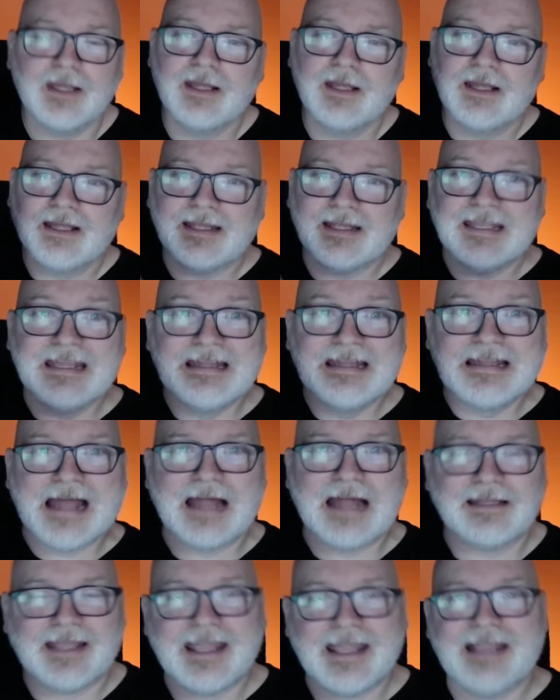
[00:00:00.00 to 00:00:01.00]
In
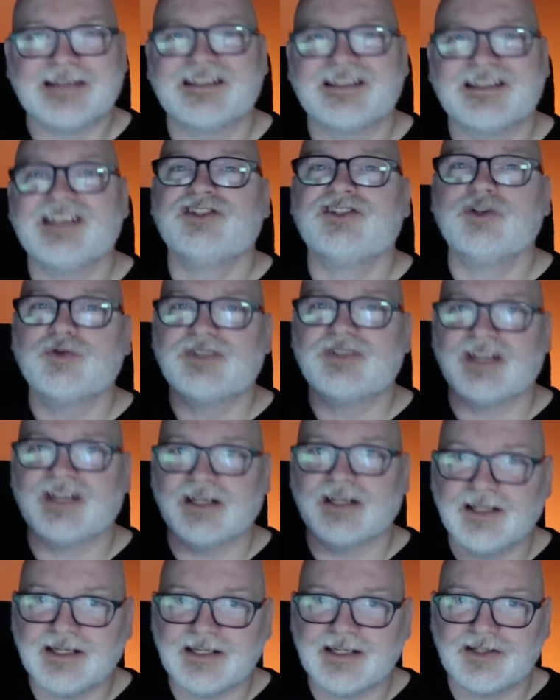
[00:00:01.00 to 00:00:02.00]
that case, his
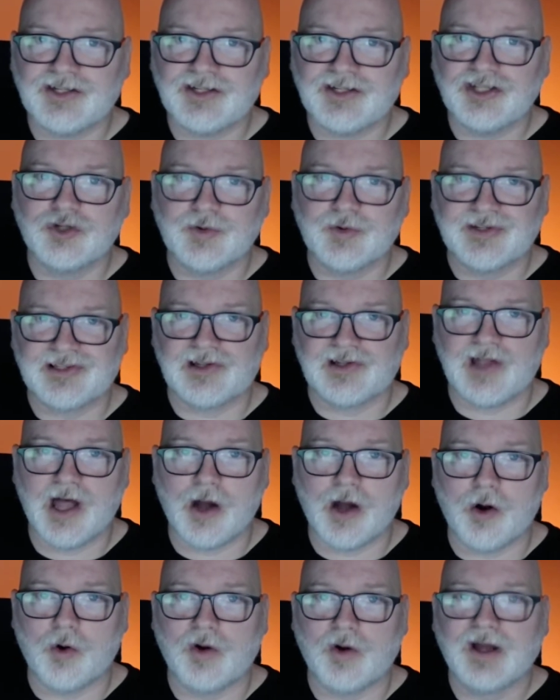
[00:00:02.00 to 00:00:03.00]
utility to you is
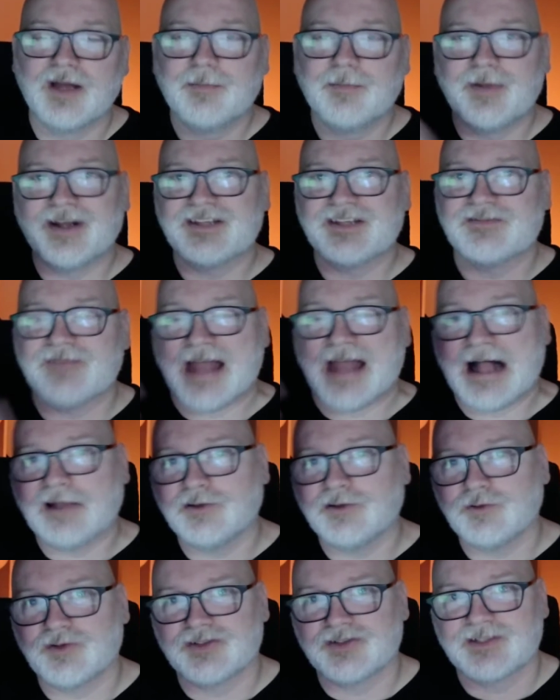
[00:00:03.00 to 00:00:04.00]
low, but his
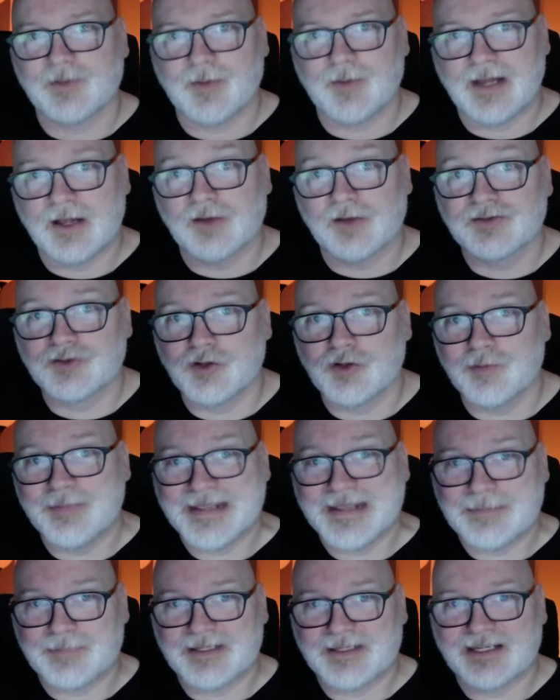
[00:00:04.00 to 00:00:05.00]
value to someone else could be
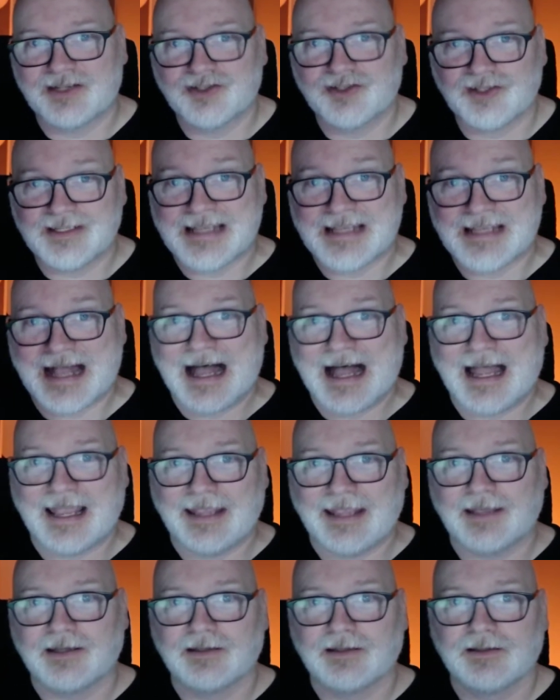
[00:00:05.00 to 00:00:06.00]
potentially high.
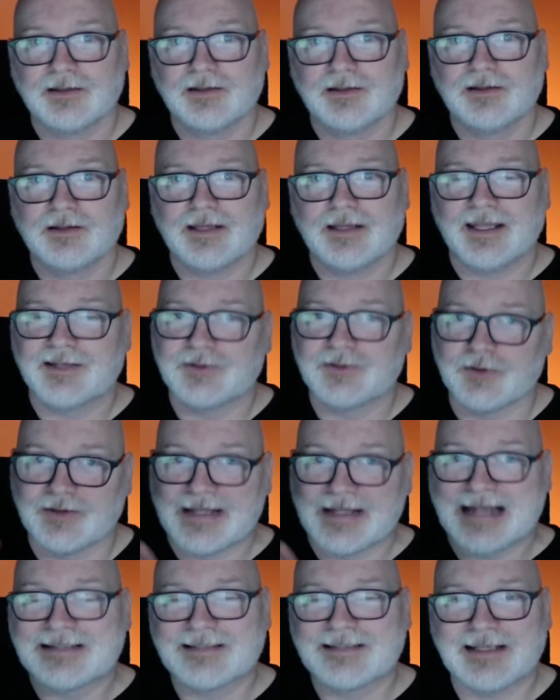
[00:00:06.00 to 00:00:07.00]
And so
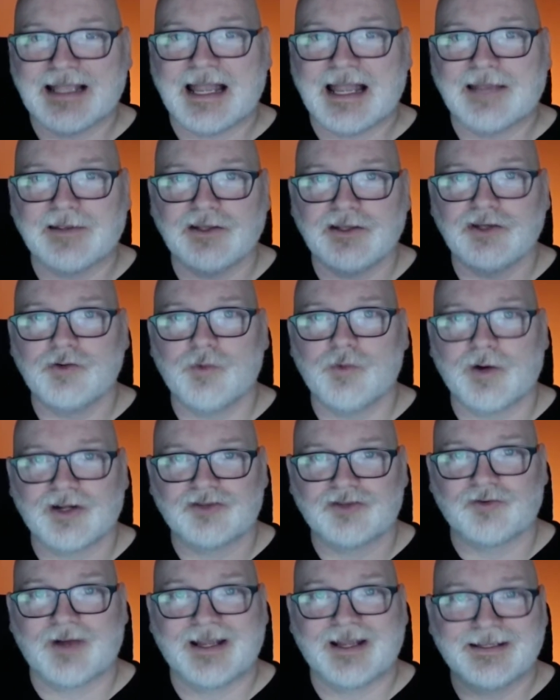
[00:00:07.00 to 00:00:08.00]
that's a guy that you want to
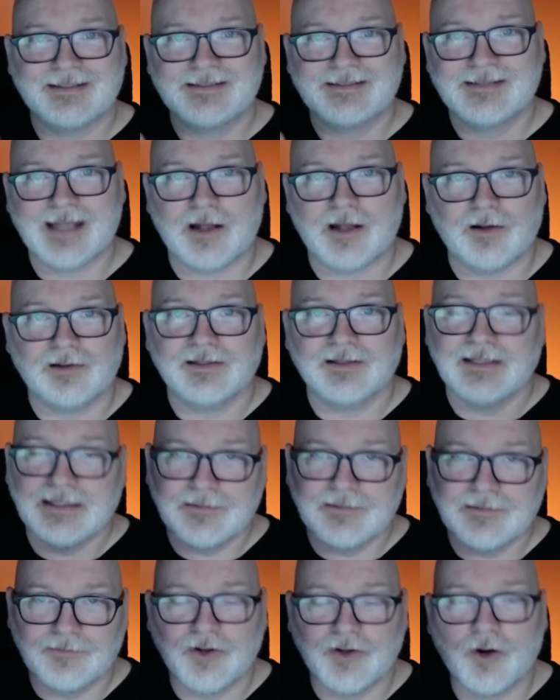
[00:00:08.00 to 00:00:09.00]
try and sell,
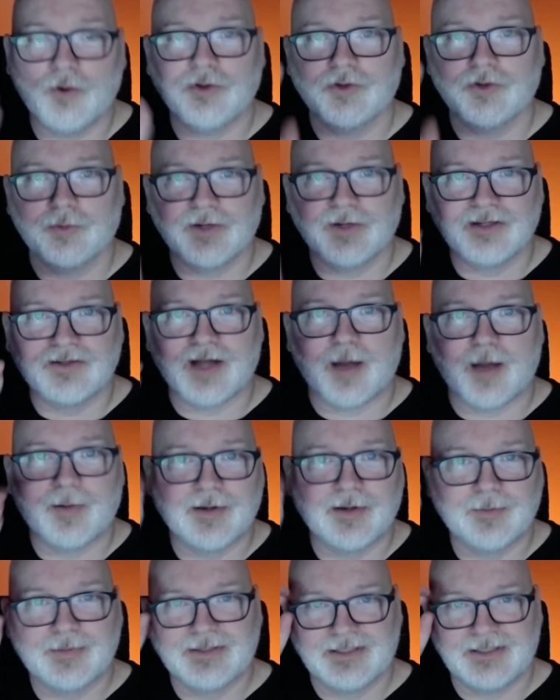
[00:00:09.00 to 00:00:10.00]
even though you're in a
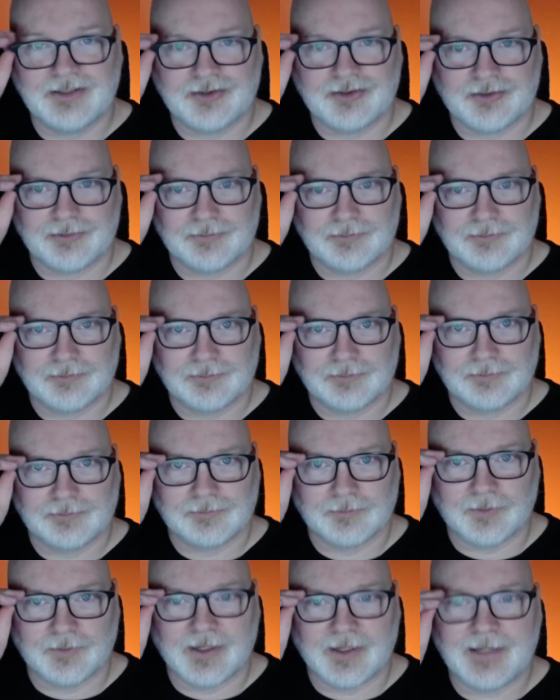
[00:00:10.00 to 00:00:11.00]
dominant position,
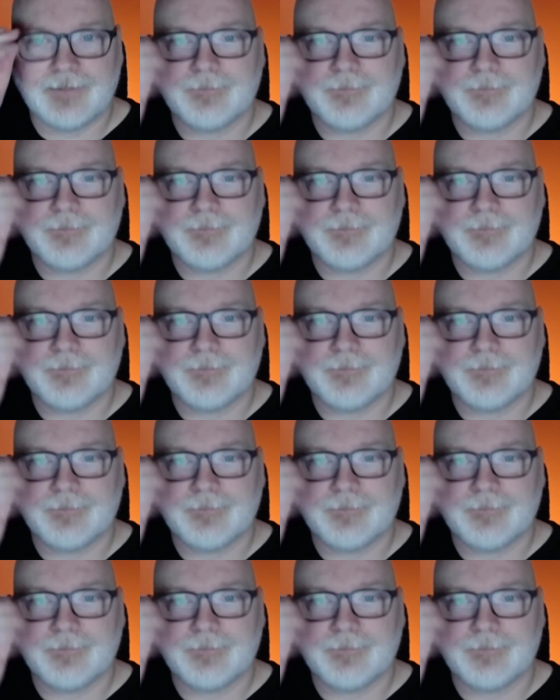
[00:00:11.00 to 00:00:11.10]
right?